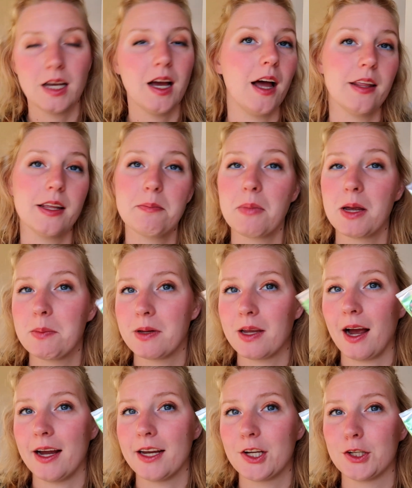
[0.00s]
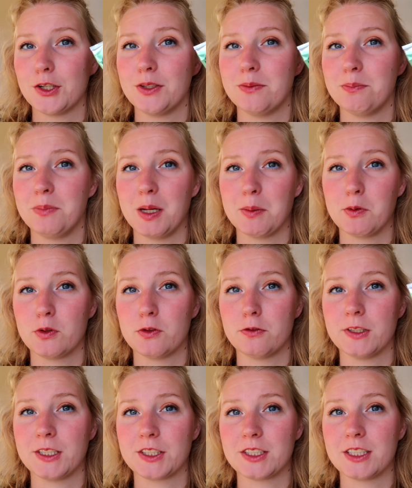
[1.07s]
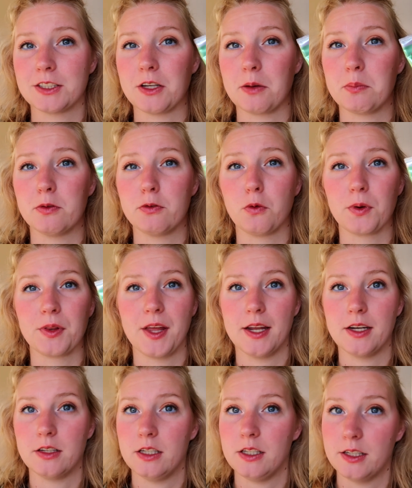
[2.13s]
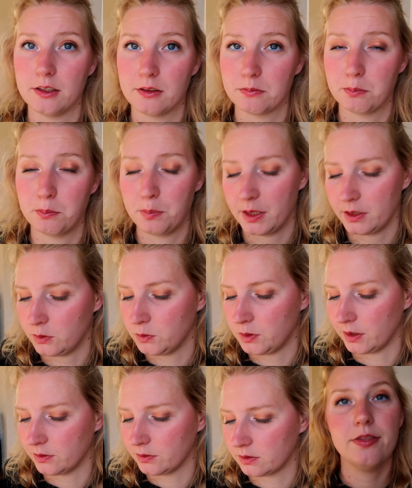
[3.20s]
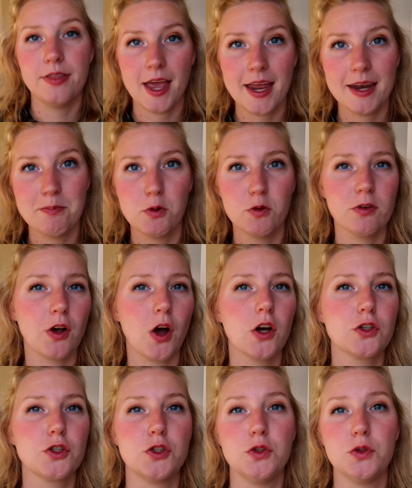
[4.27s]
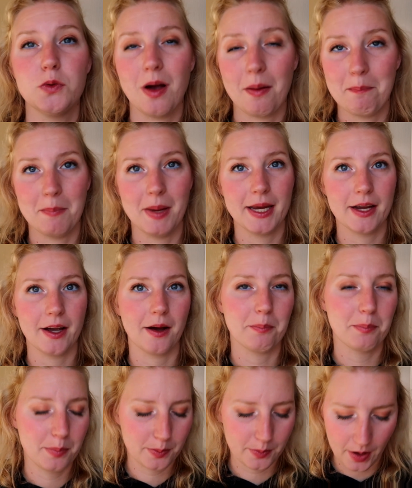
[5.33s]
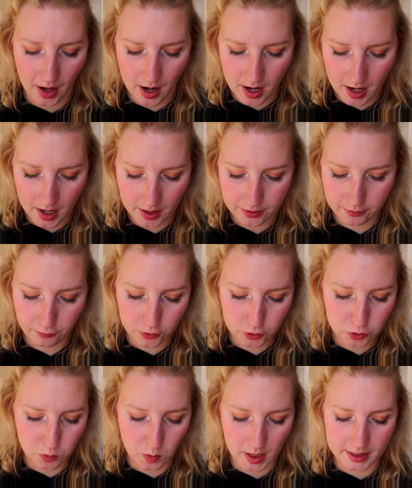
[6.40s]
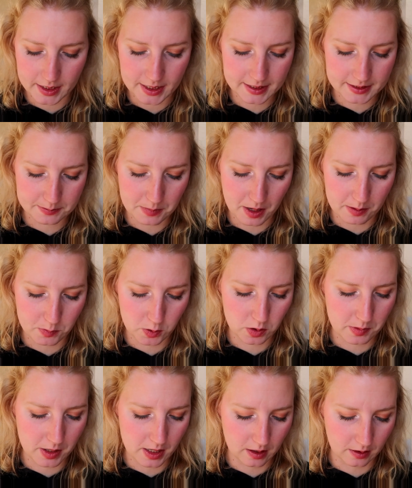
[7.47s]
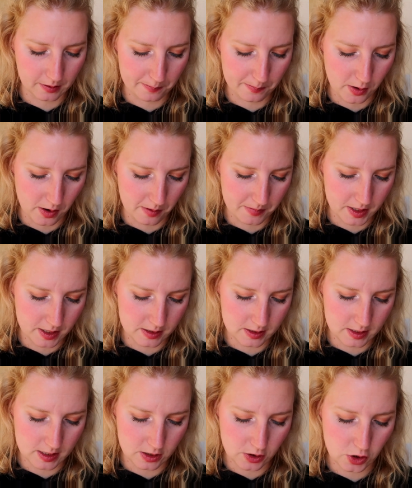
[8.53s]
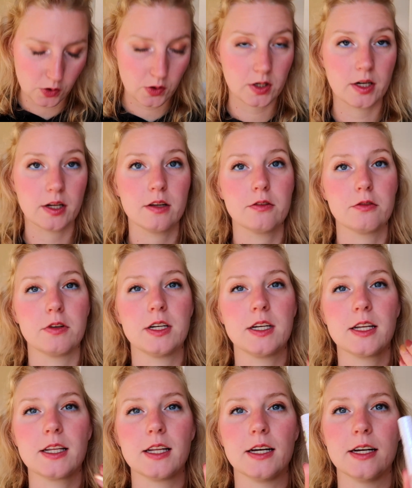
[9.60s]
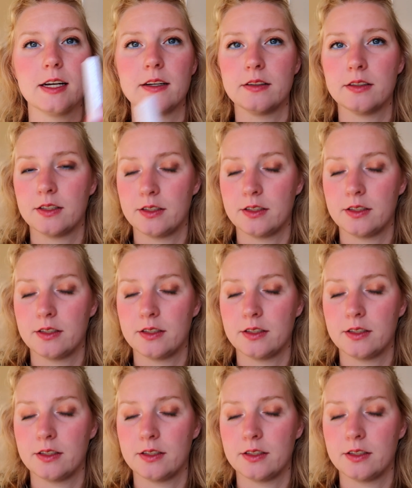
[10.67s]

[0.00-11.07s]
maybe I could be able to finish this up before the end of the year, but who knows. Then moving on to makeup. The first one is my Beauty Bay lip balm in the coconut vanilla